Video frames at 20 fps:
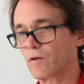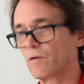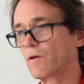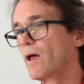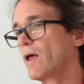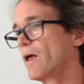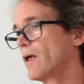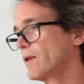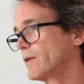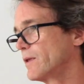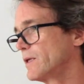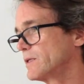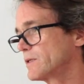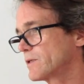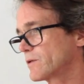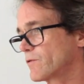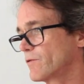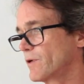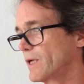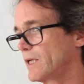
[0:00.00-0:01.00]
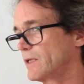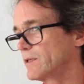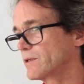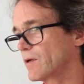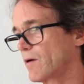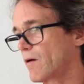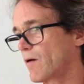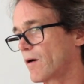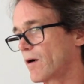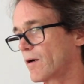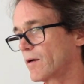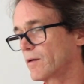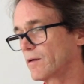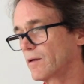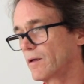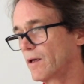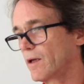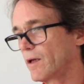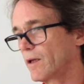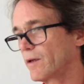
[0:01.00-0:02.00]
So these screens
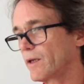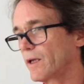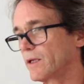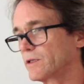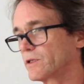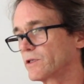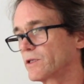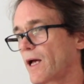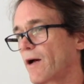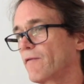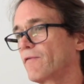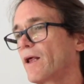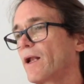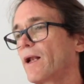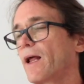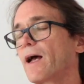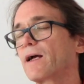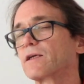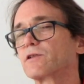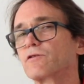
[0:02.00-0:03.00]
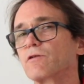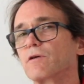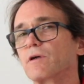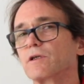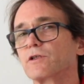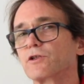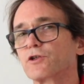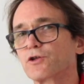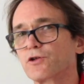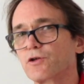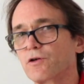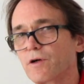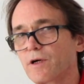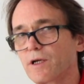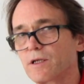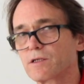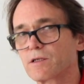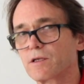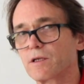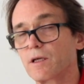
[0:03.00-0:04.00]
they just have that extra
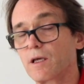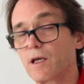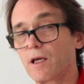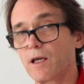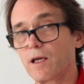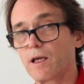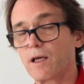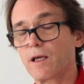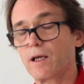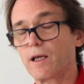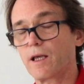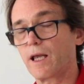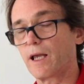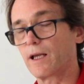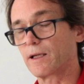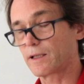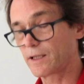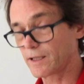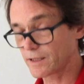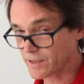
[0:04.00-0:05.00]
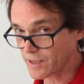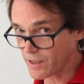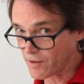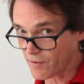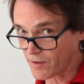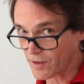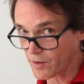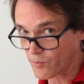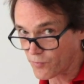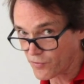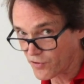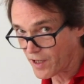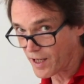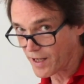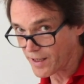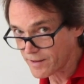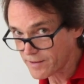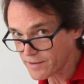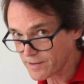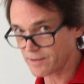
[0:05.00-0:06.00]
assurance. And considering the
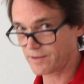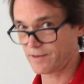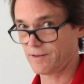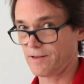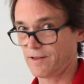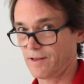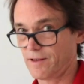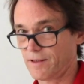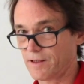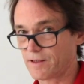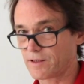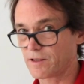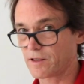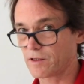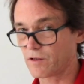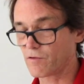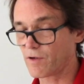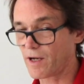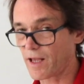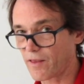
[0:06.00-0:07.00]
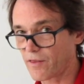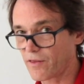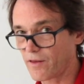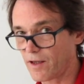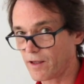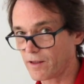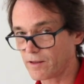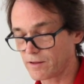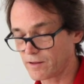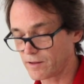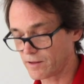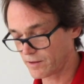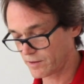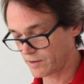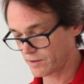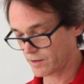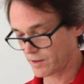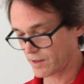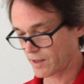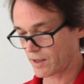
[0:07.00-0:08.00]
price, this is a great thing
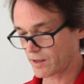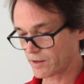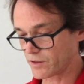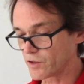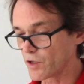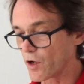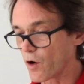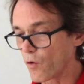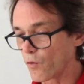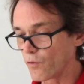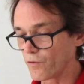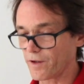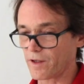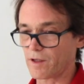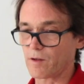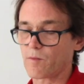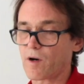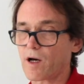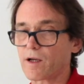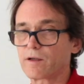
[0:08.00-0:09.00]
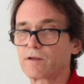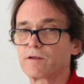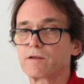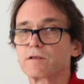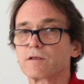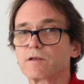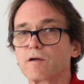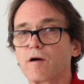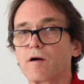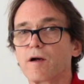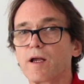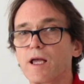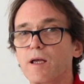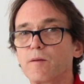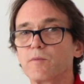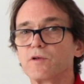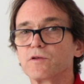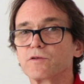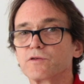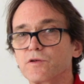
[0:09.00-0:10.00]
to know that your monitors are
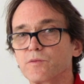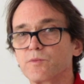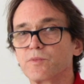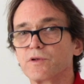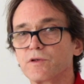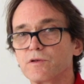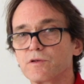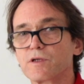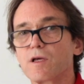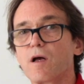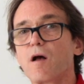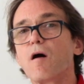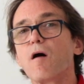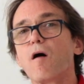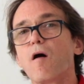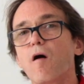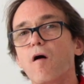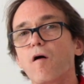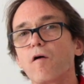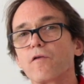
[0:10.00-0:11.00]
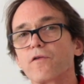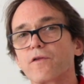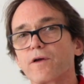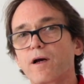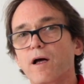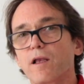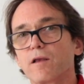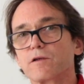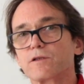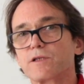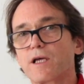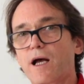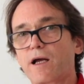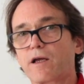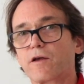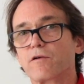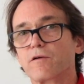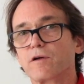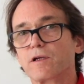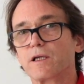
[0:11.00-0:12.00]
able to produce all the colors
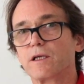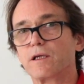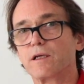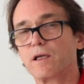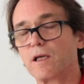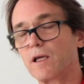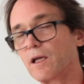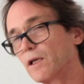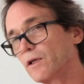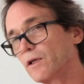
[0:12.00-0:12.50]
accurately.